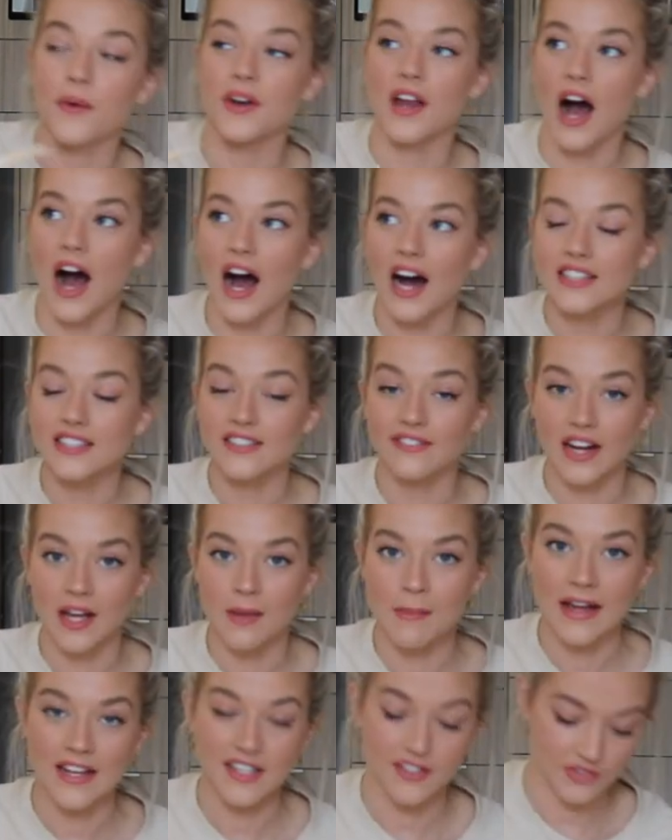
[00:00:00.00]
would highly
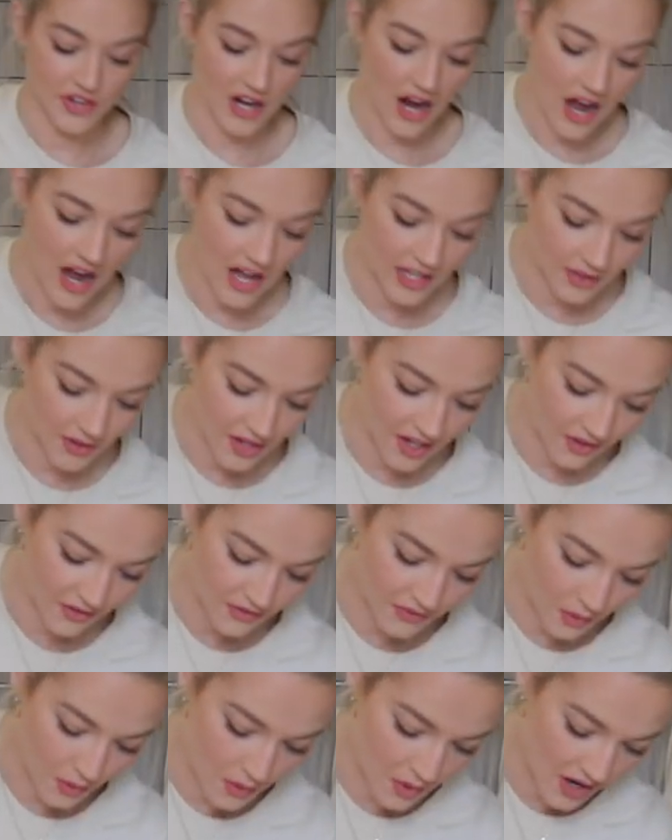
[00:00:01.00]
recommend, if you are looking
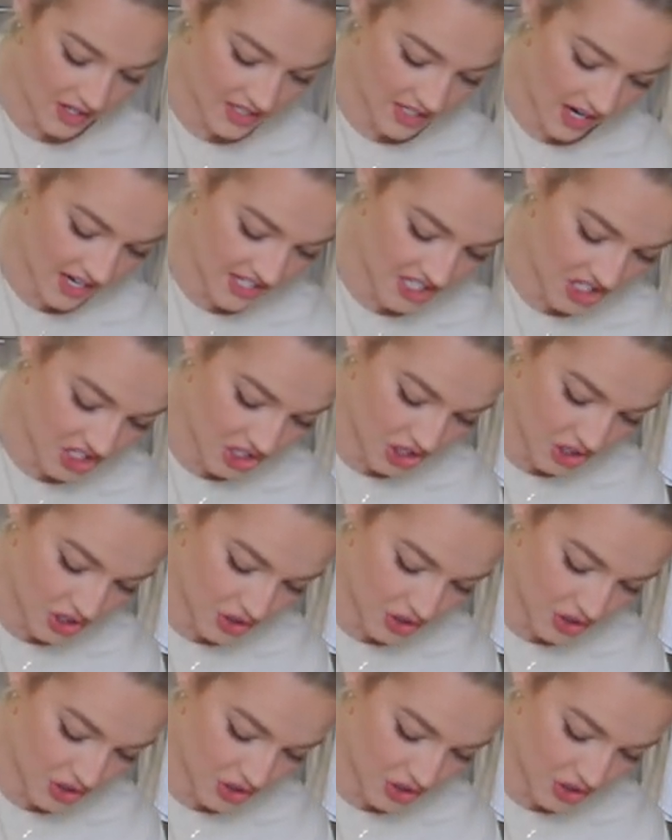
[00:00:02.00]
for a dietitian